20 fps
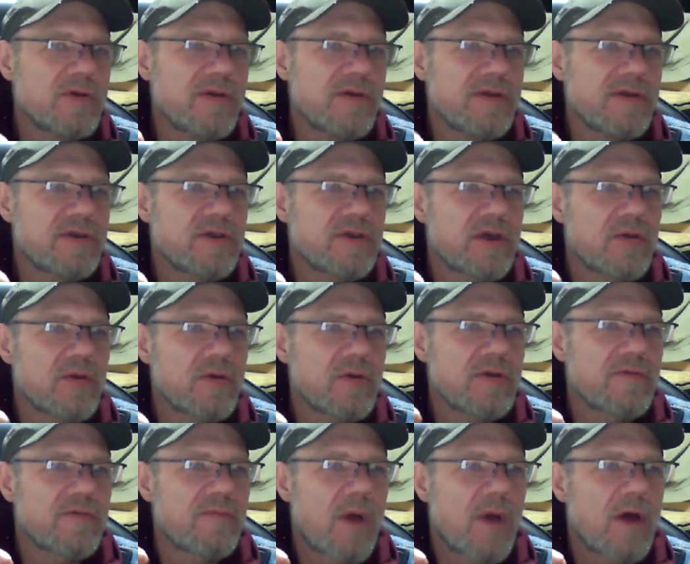of these
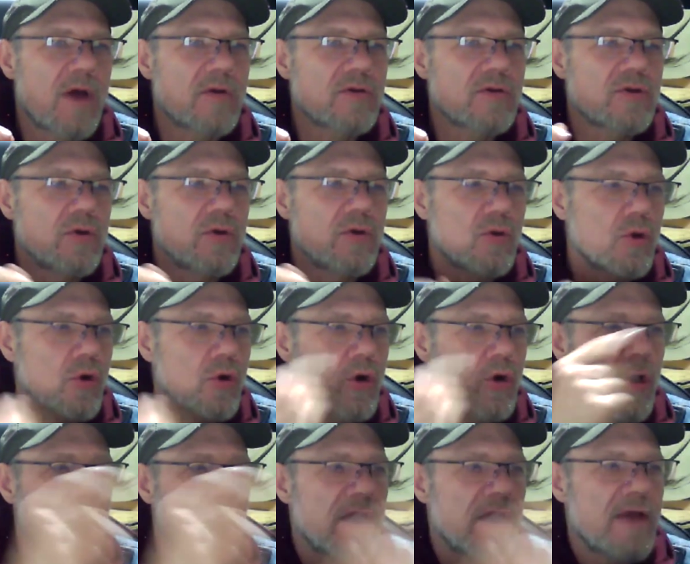generative models don't learn
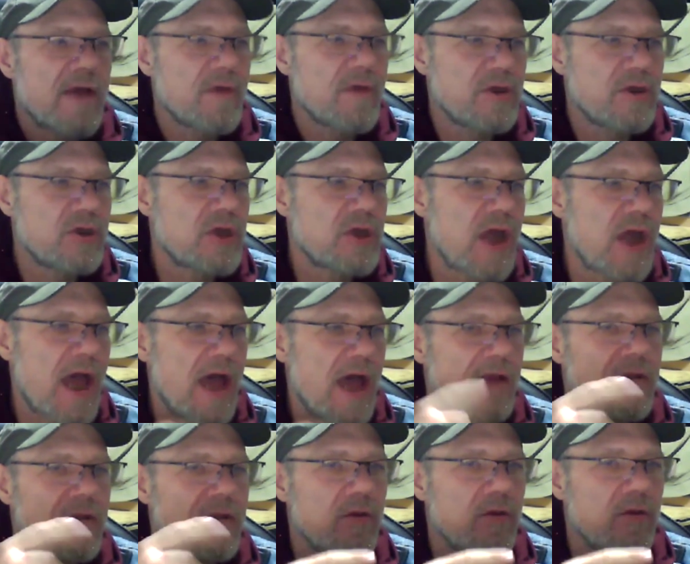on every
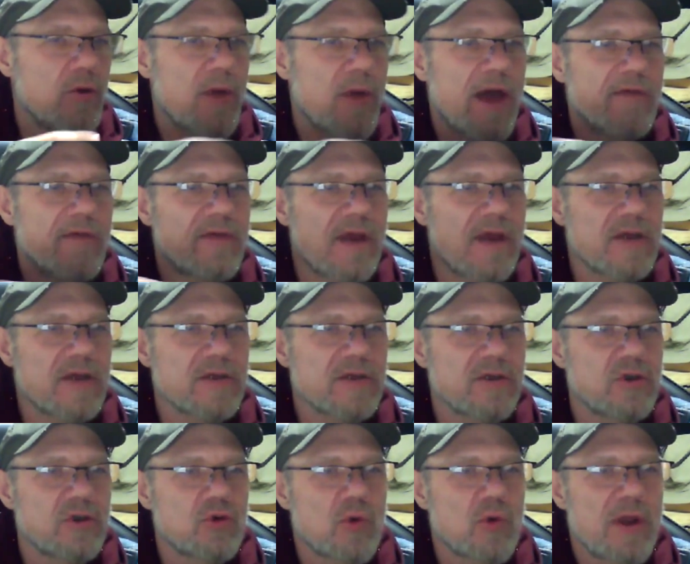chat. You have to actually
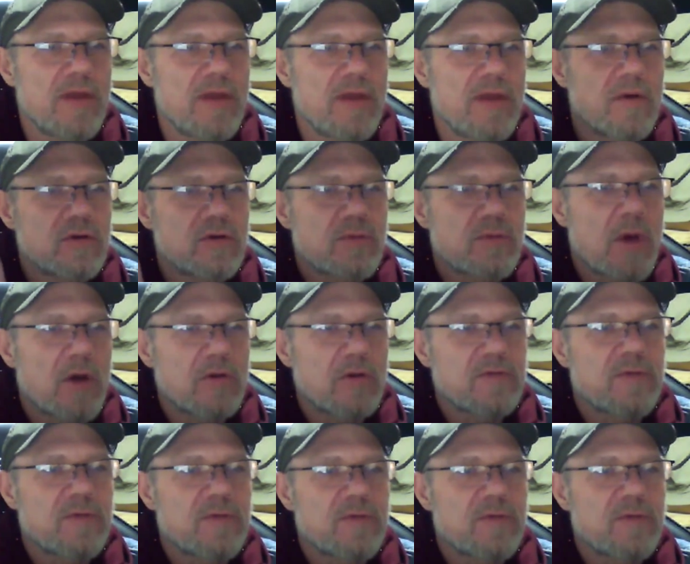train those models for